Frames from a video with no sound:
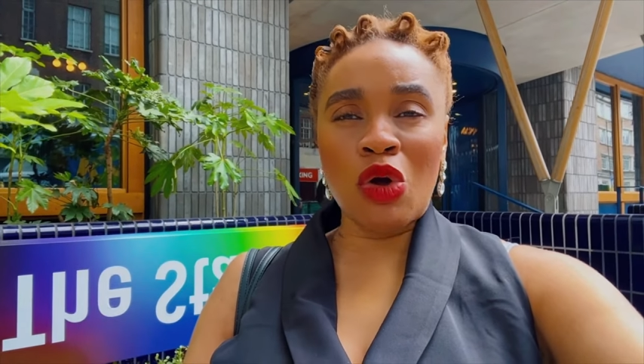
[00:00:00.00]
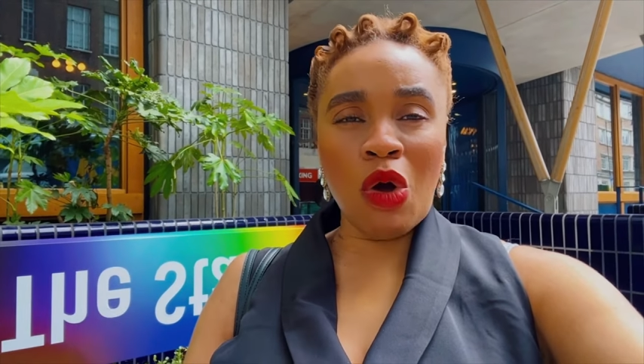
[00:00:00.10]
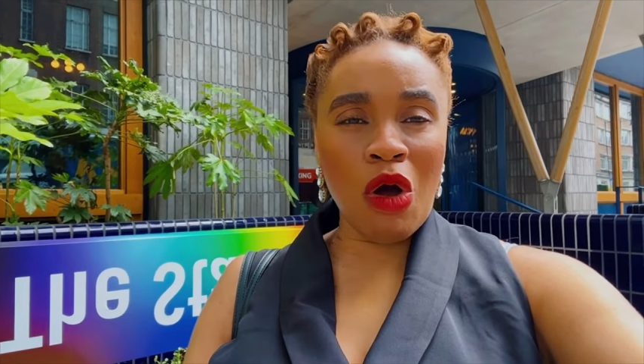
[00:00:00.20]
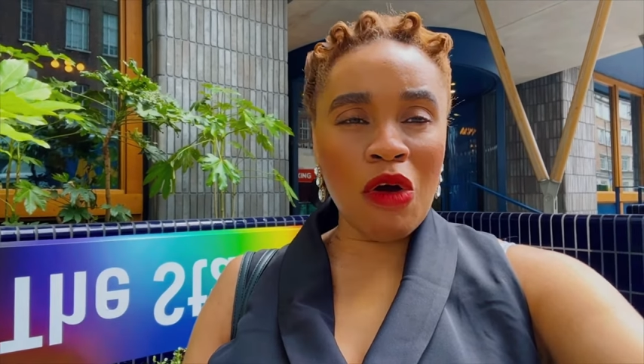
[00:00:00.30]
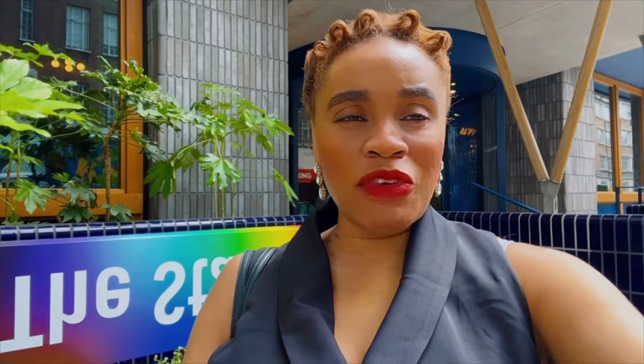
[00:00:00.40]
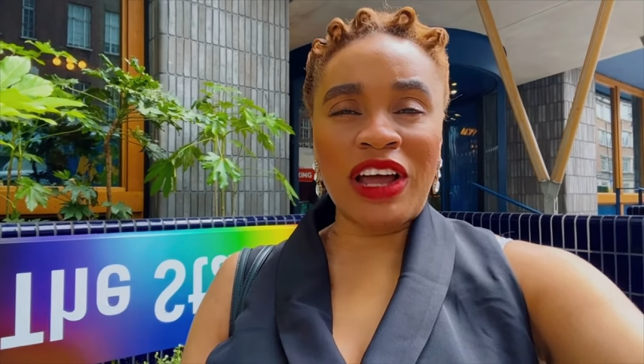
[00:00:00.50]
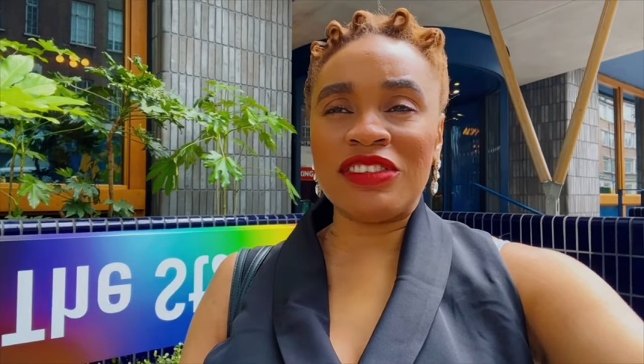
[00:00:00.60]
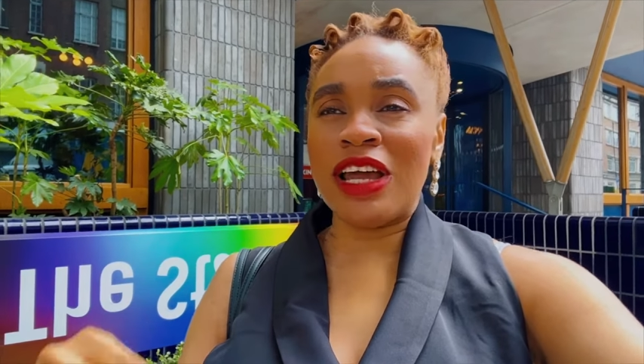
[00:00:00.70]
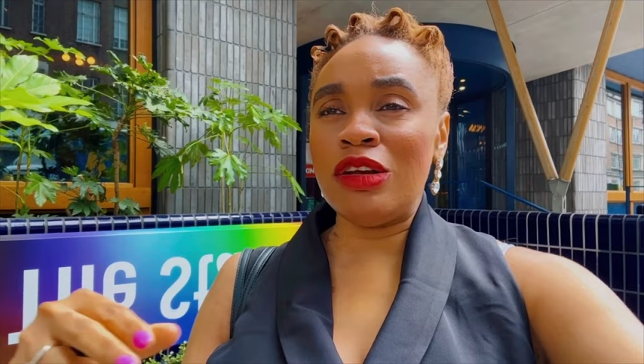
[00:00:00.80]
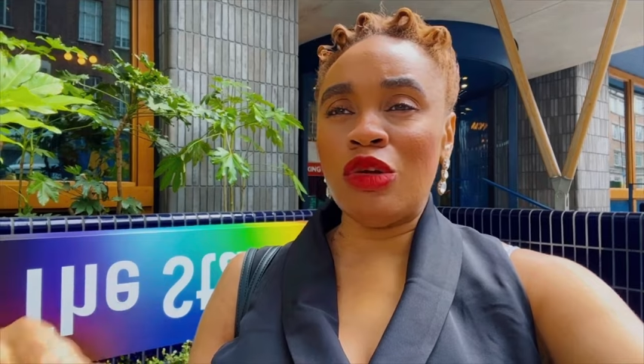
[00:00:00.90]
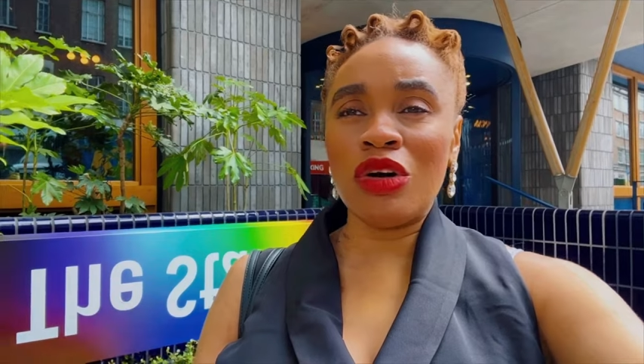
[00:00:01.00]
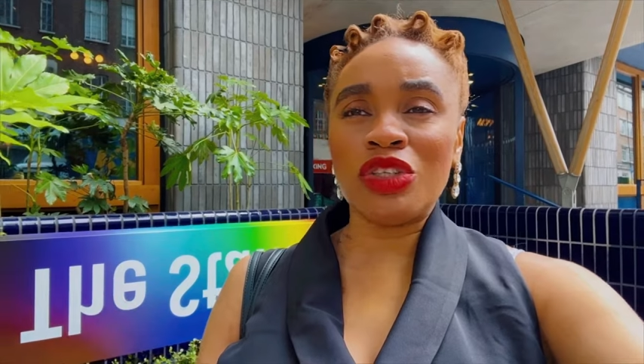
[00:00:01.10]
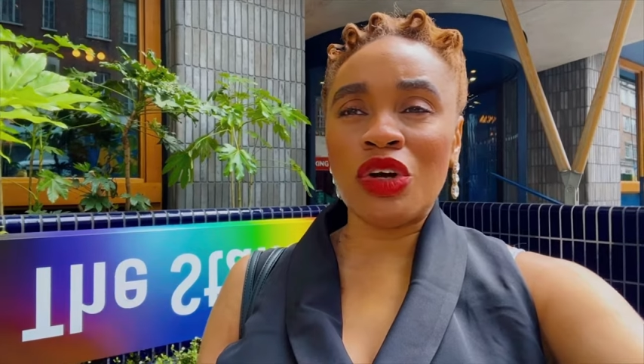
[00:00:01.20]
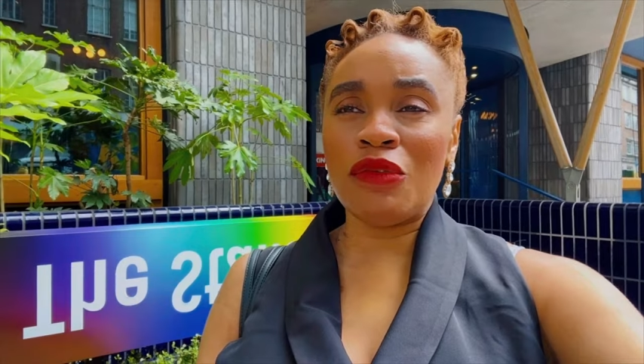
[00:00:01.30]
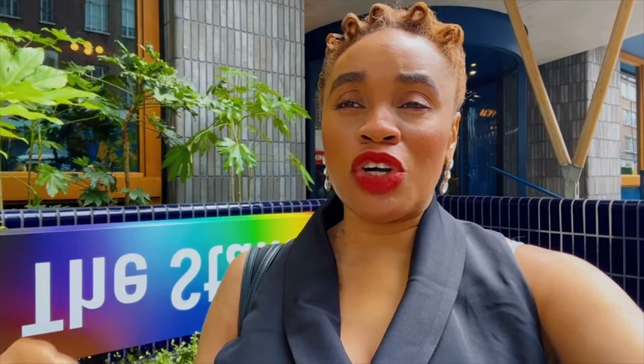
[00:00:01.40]
off like after a long
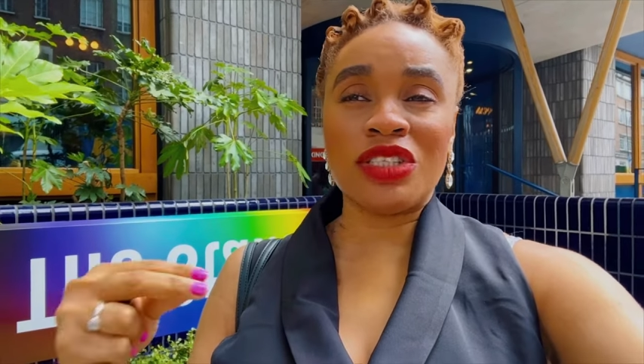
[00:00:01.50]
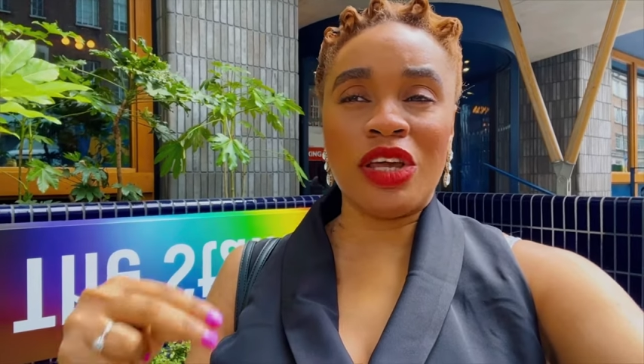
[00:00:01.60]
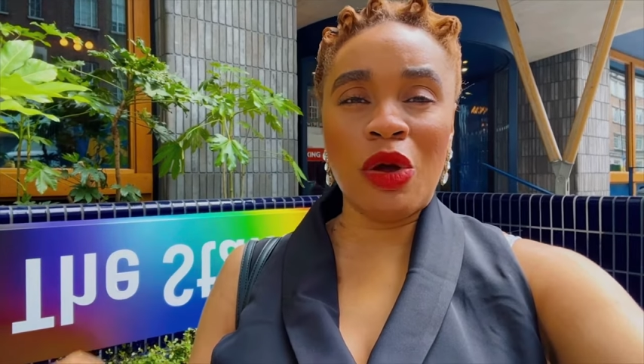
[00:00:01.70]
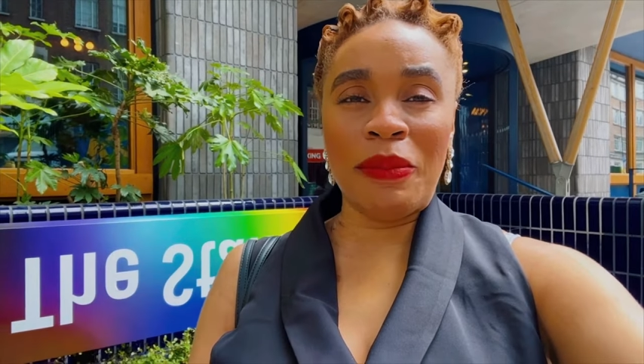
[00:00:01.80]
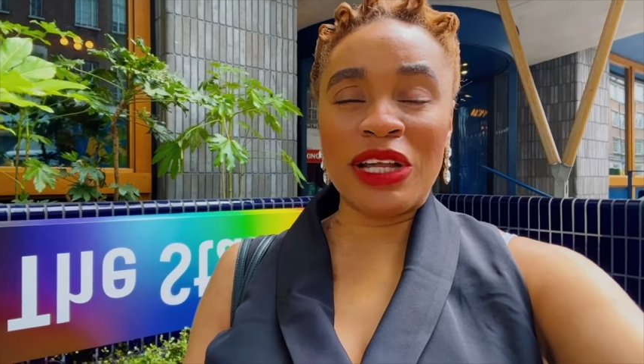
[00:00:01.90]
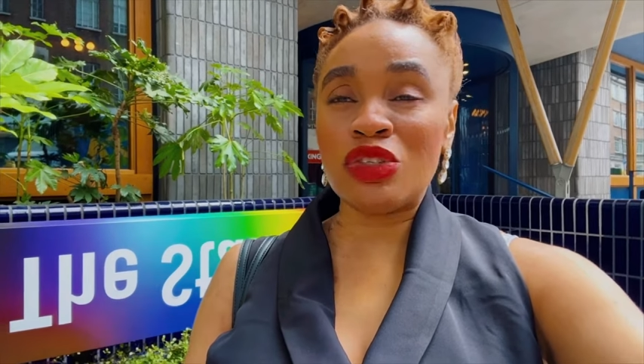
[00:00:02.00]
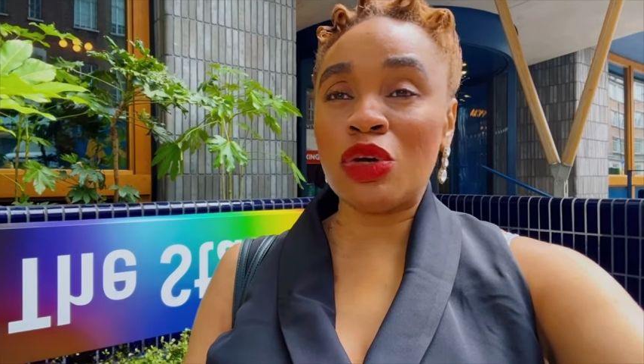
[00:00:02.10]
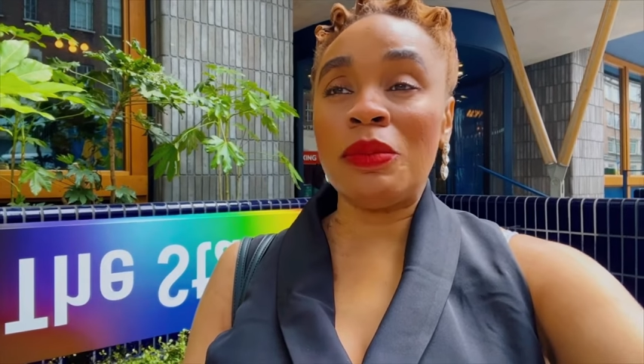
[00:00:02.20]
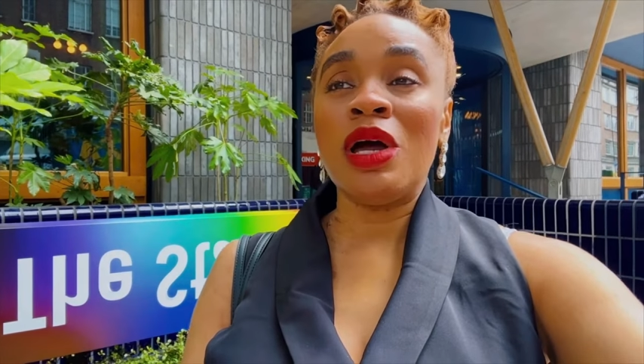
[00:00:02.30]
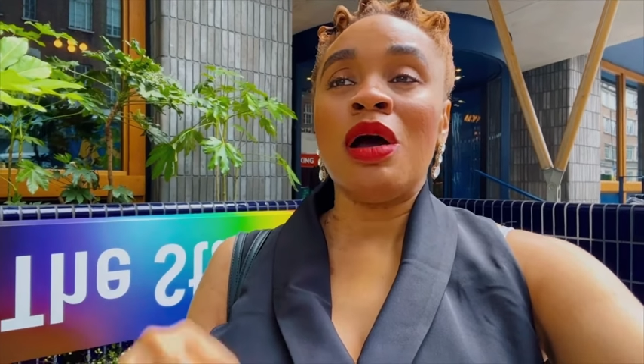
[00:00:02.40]
day of work you stay in your bathtub